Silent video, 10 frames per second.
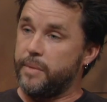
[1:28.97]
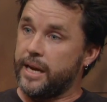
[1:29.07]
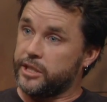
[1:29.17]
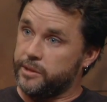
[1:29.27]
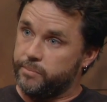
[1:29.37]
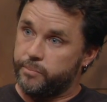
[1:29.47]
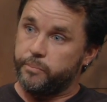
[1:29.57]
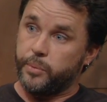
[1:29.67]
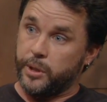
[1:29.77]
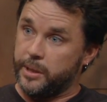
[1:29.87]
actually
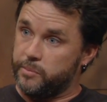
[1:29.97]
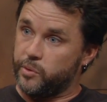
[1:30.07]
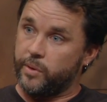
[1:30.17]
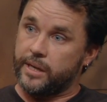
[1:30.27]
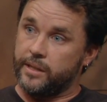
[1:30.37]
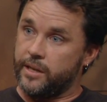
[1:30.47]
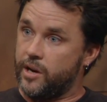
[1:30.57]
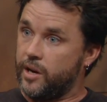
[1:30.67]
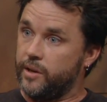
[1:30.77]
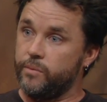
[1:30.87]
putting them directly
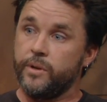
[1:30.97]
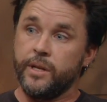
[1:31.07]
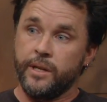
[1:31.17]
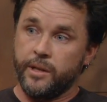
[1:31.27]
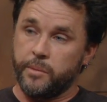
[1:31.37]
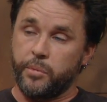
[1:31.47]
on right.